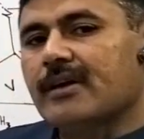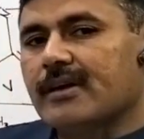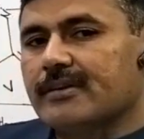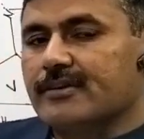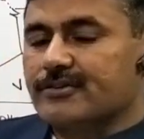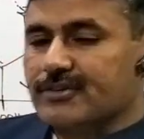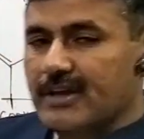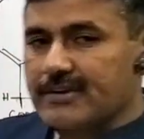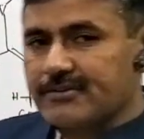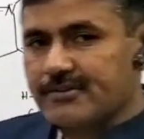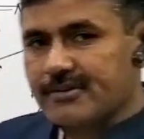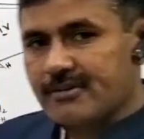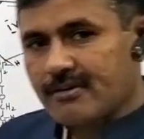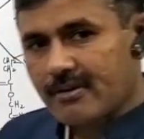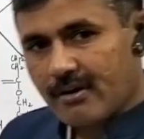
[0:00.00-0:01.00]
in the
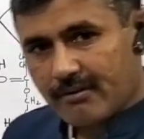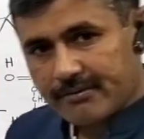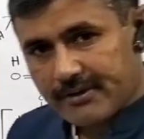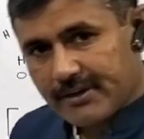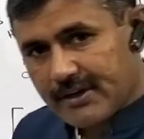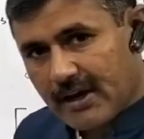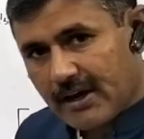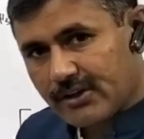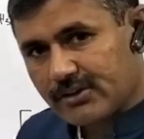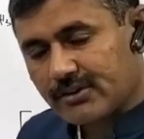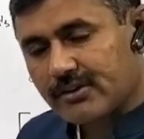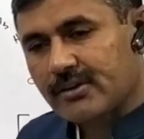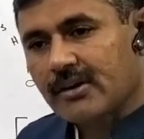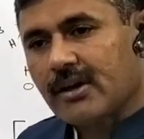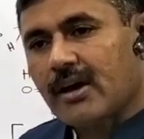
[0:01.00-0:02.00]
center of the
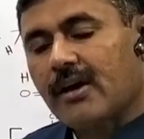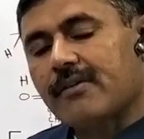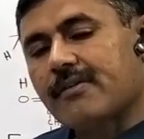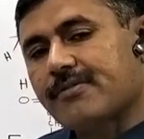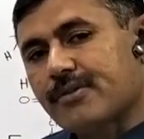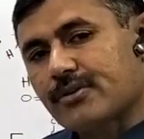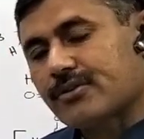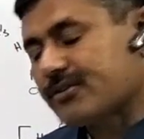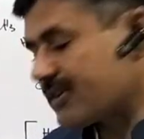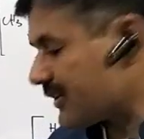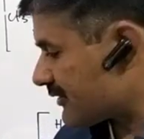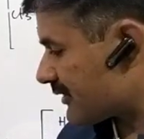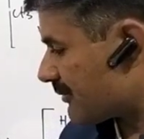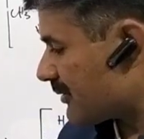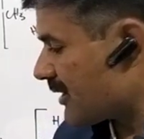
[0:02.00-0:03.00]
reaction of a
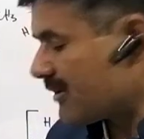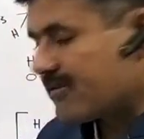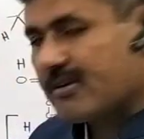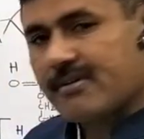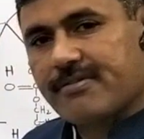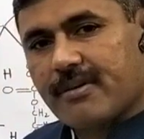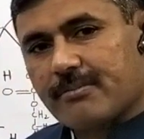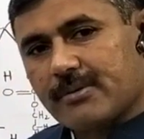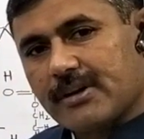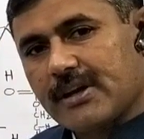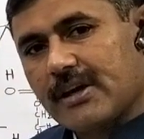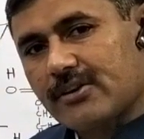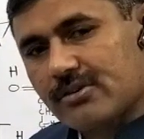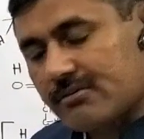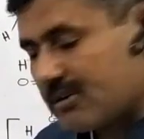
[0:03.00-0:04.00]
photosystem where from the
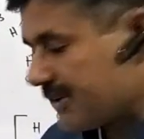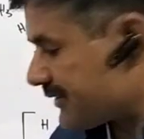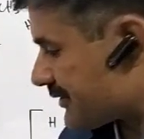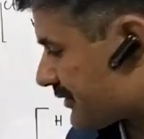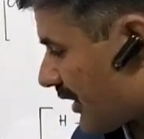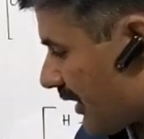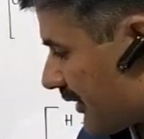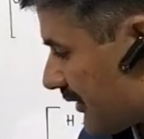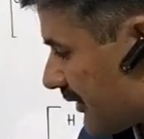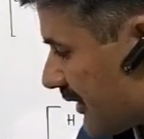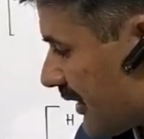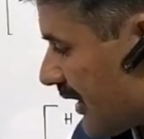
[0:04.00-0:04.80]
reaction will start.